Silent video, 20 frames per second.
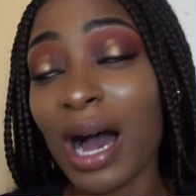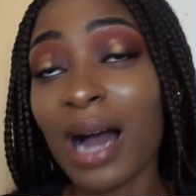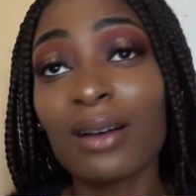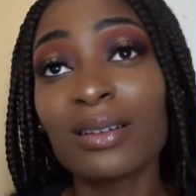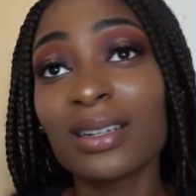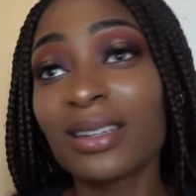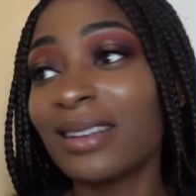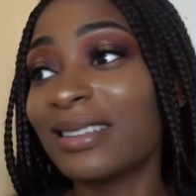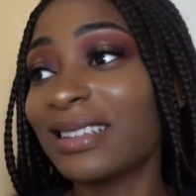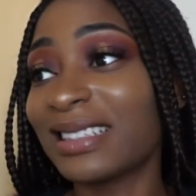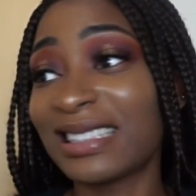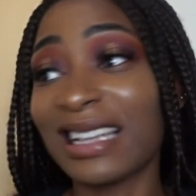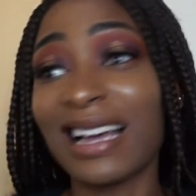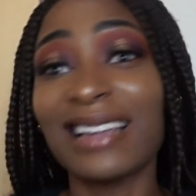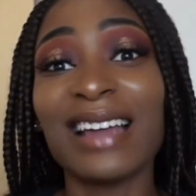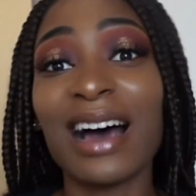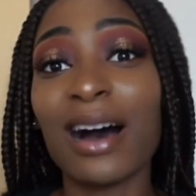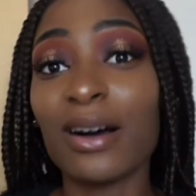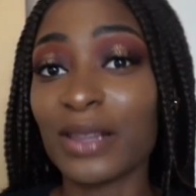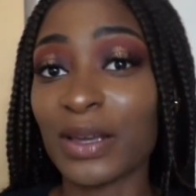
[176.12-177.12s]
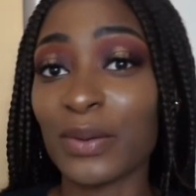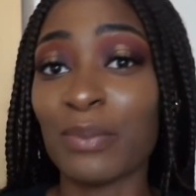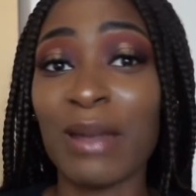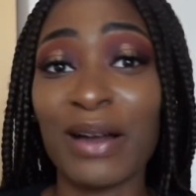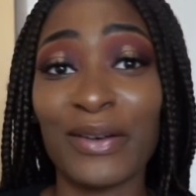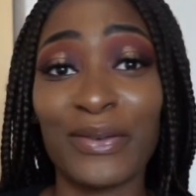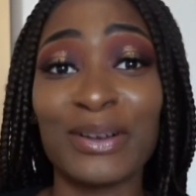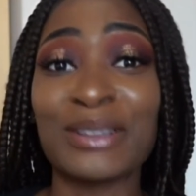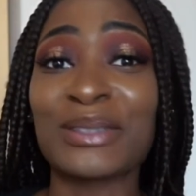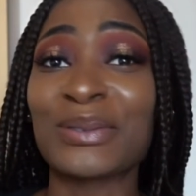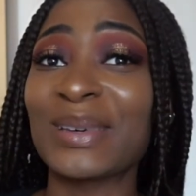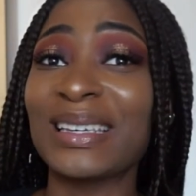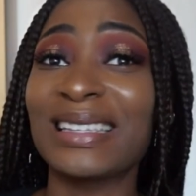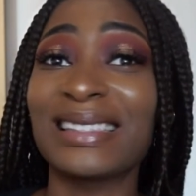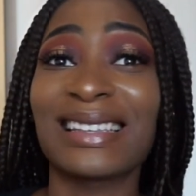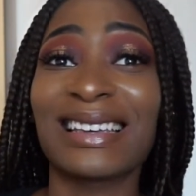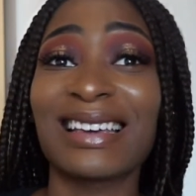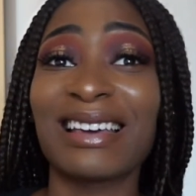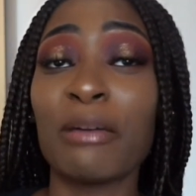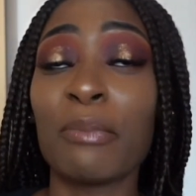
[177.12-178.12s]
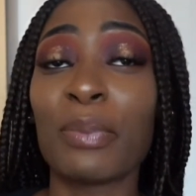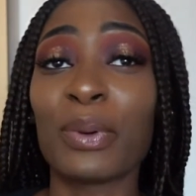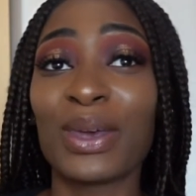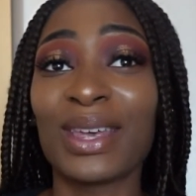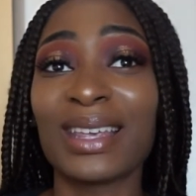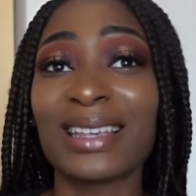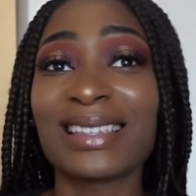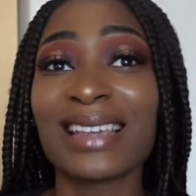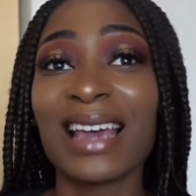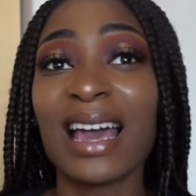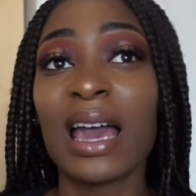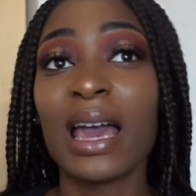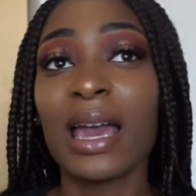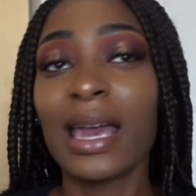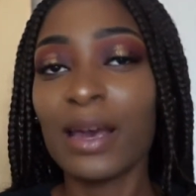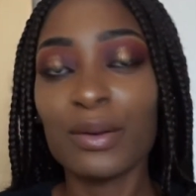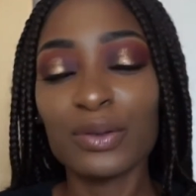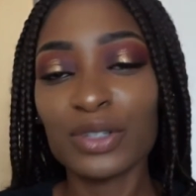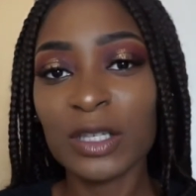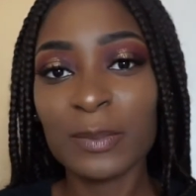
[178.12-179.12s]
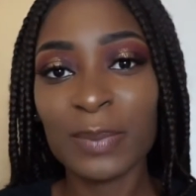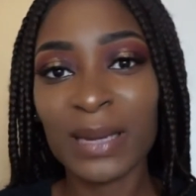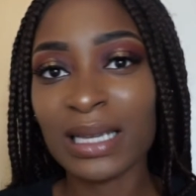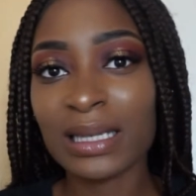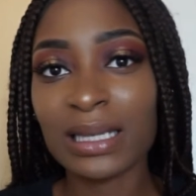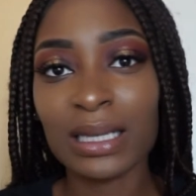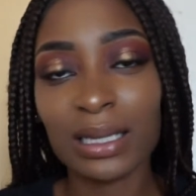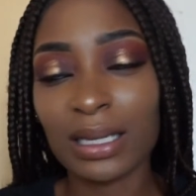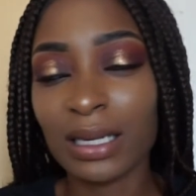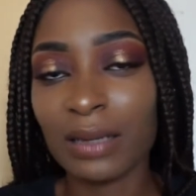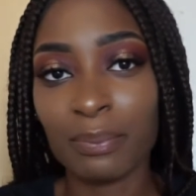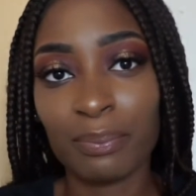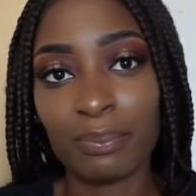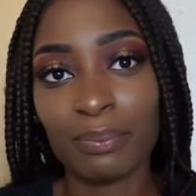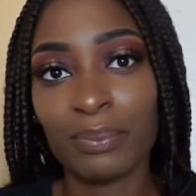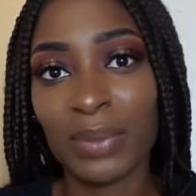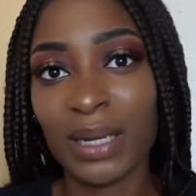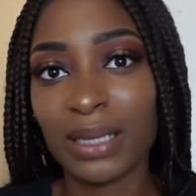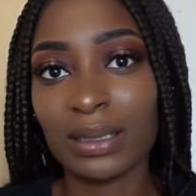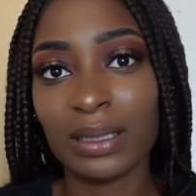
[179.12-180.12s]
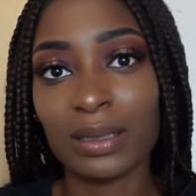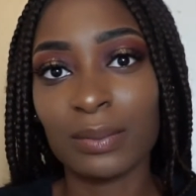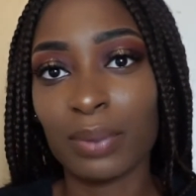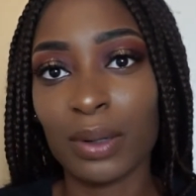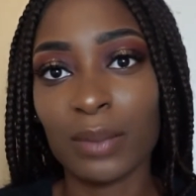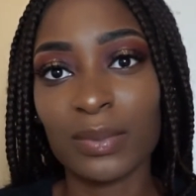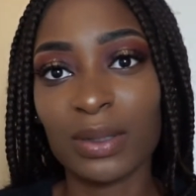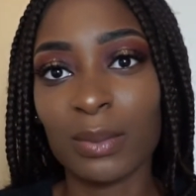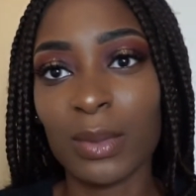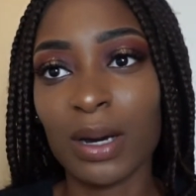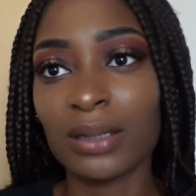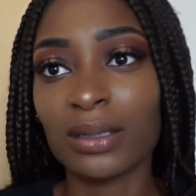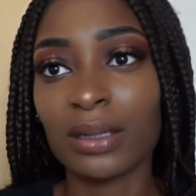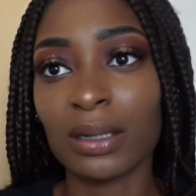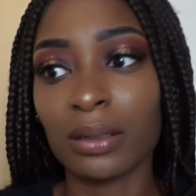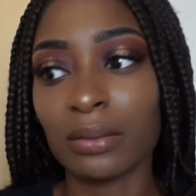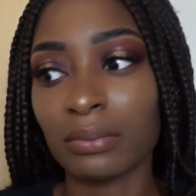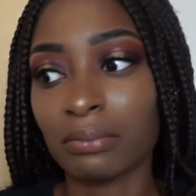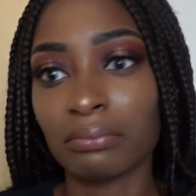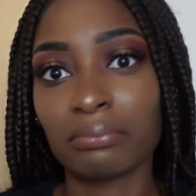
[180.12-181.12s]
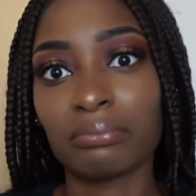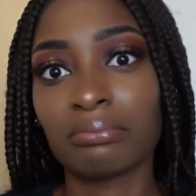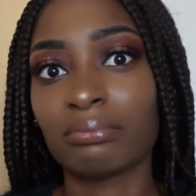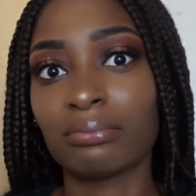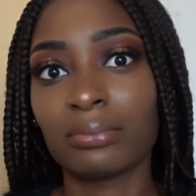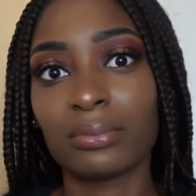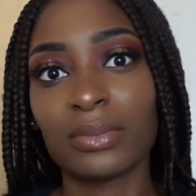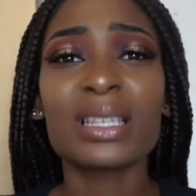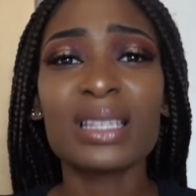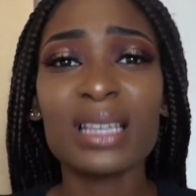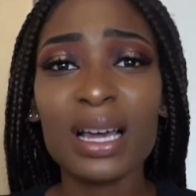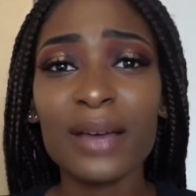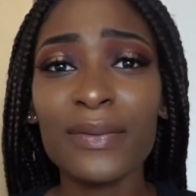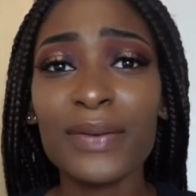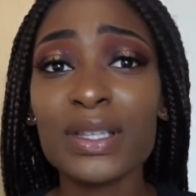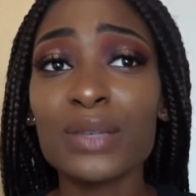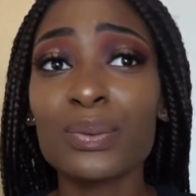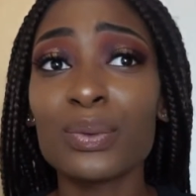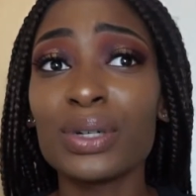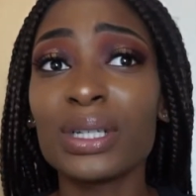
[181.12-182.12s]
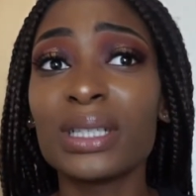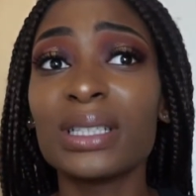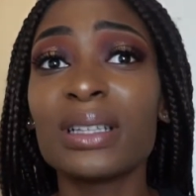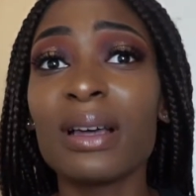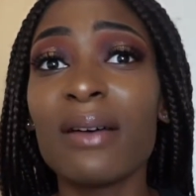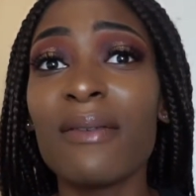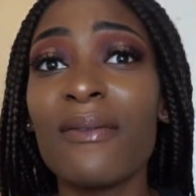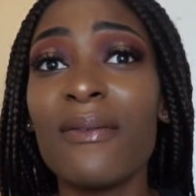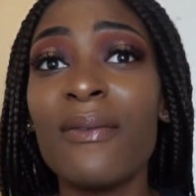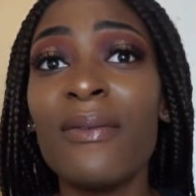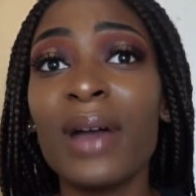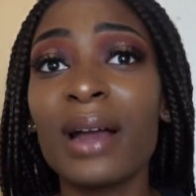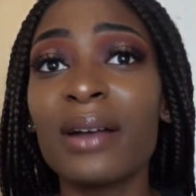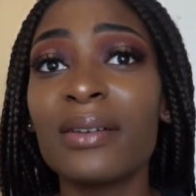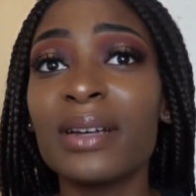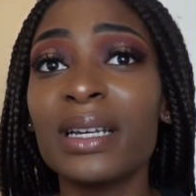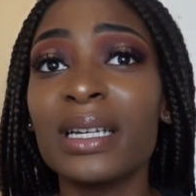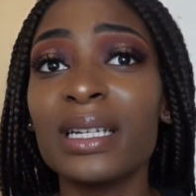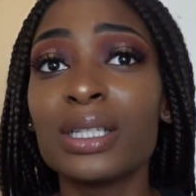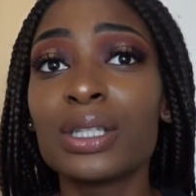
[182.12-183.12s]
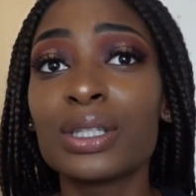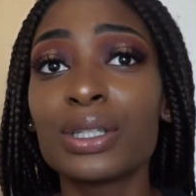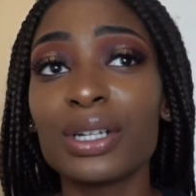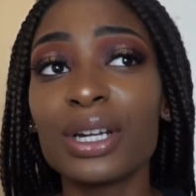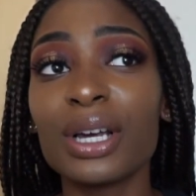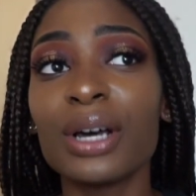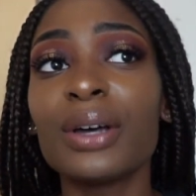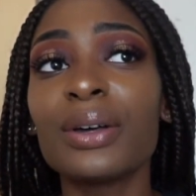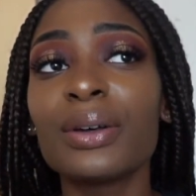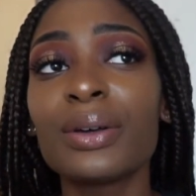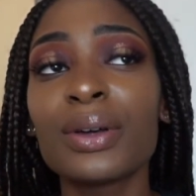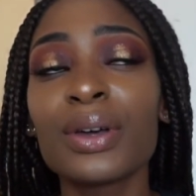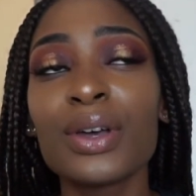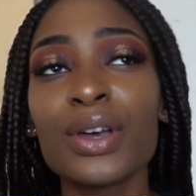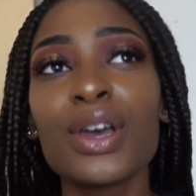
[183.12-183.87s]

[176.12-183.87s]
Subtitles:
couldn't understand how my friends were eating it, because it was just basically blended plum tomato. The service was very slow.